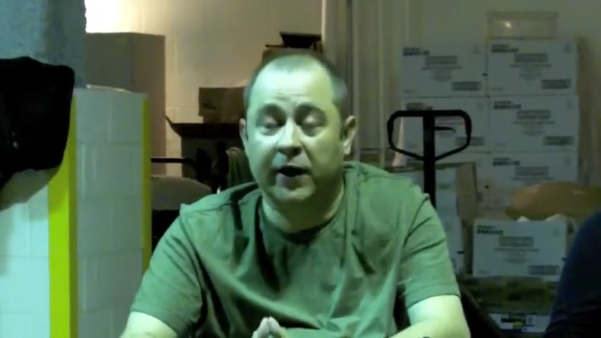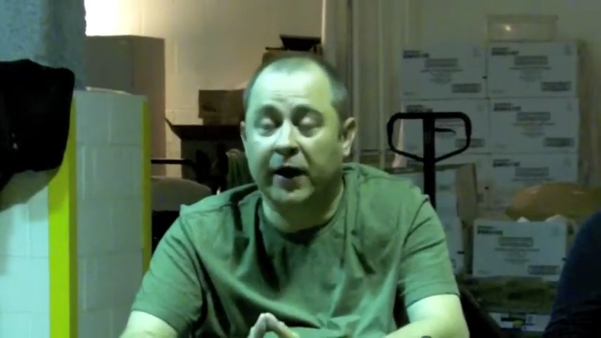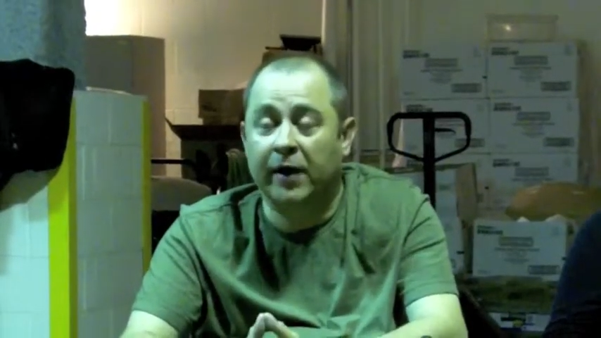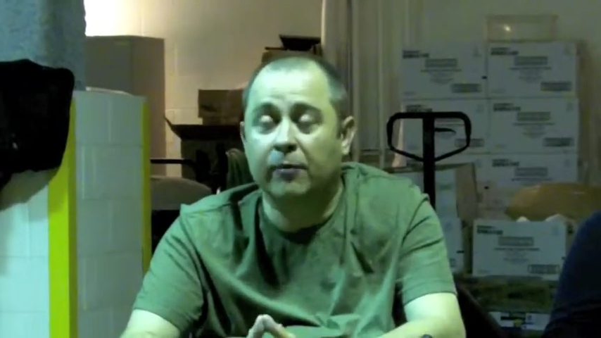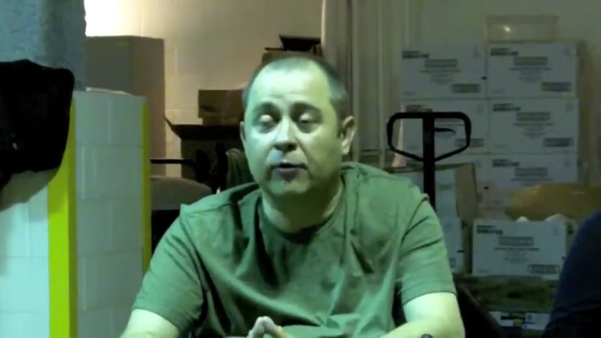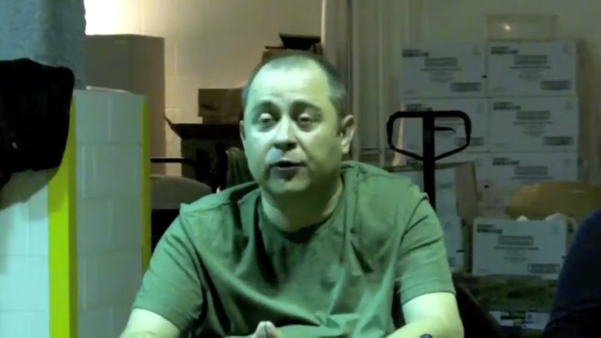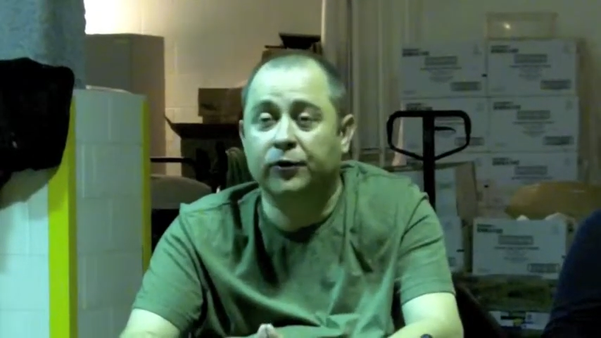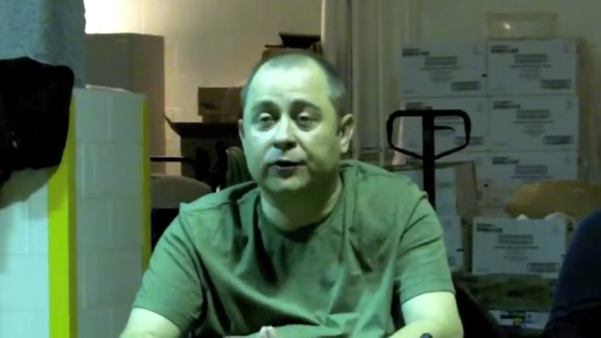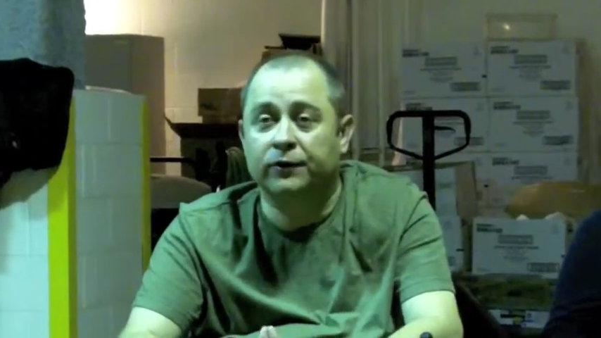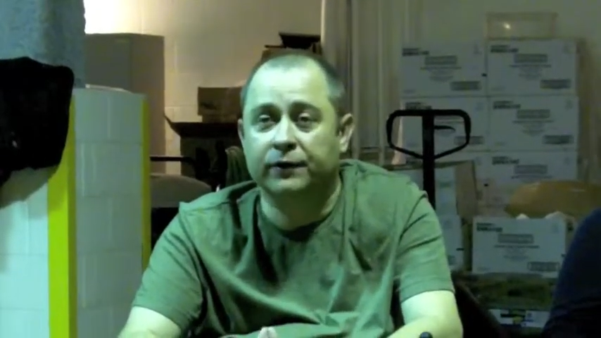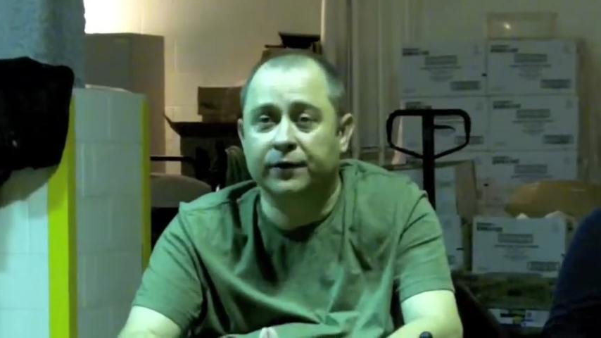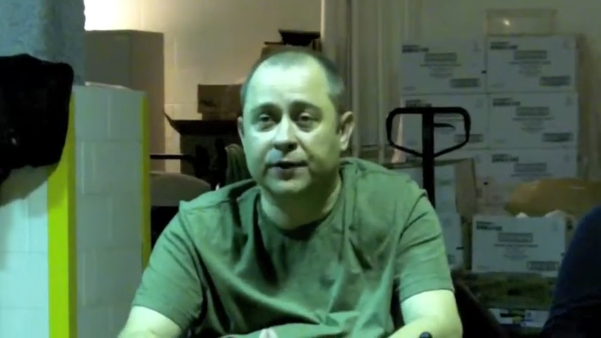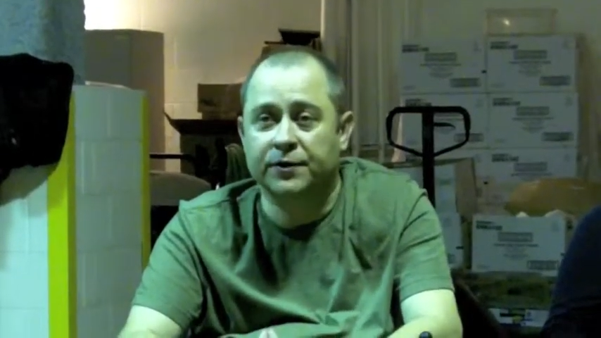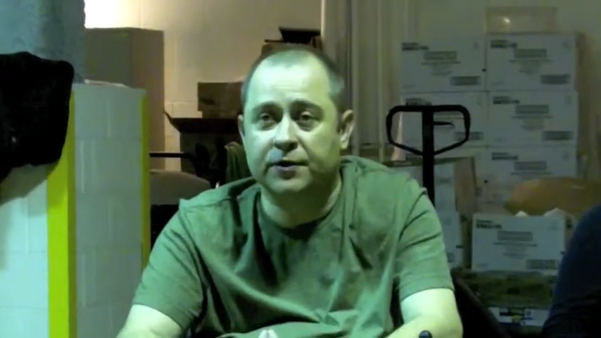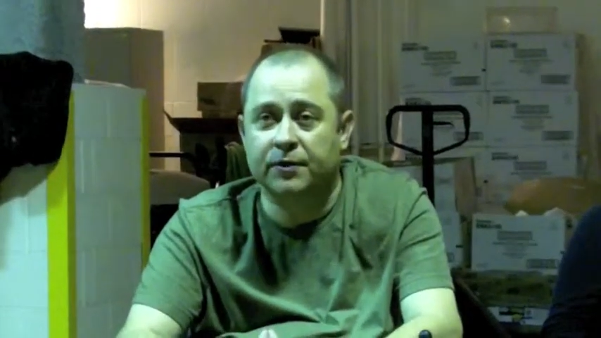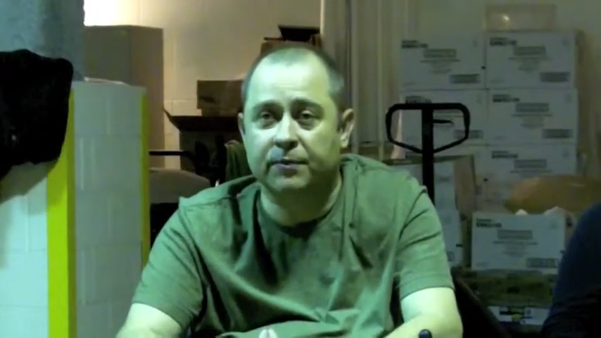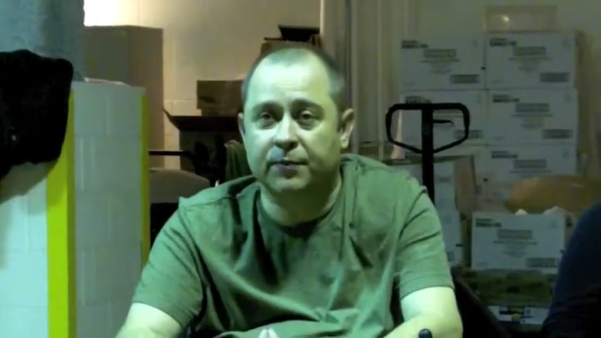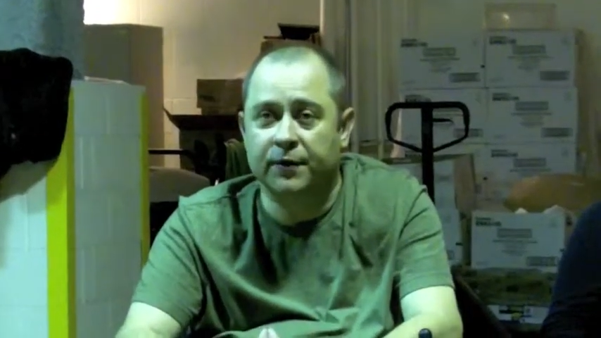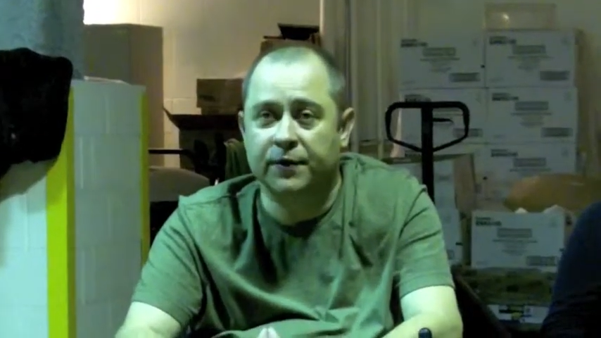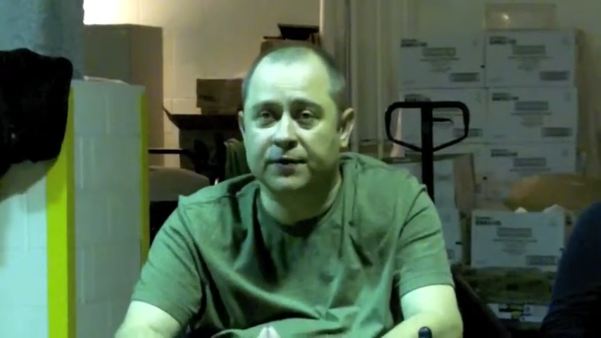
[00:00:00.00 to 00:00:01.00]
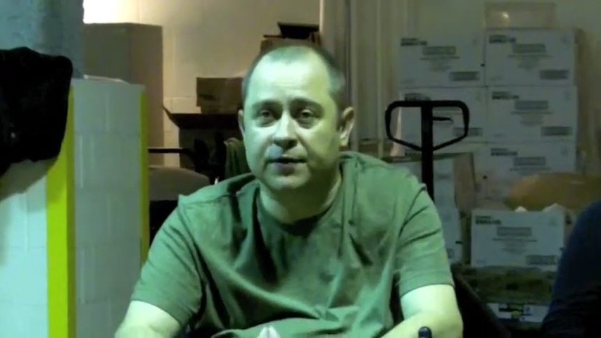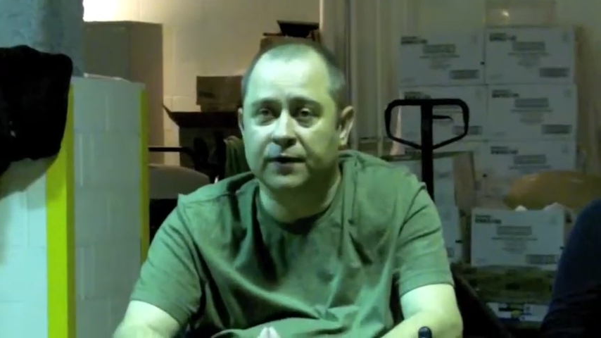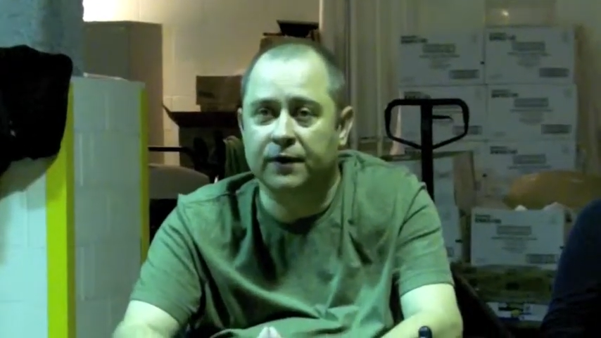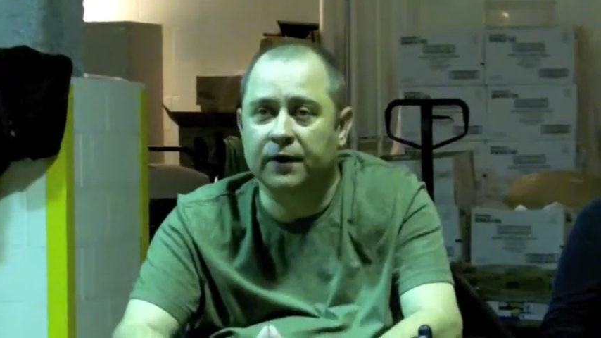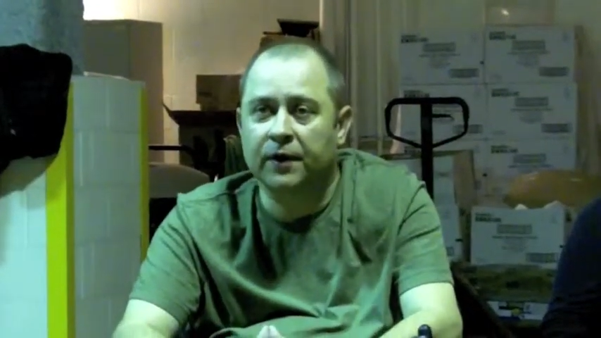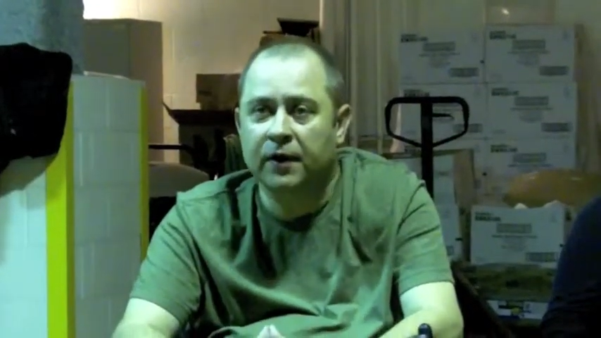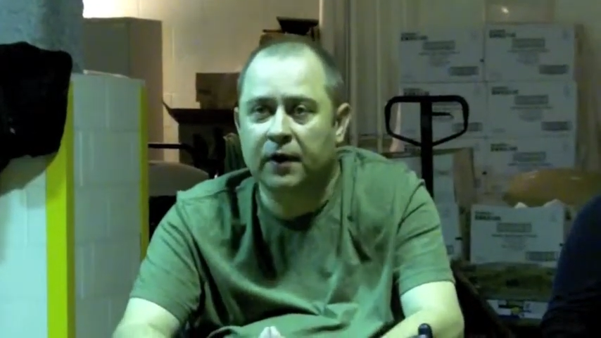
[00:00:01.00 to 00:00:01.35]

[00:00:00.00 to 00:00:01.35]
able to reach a person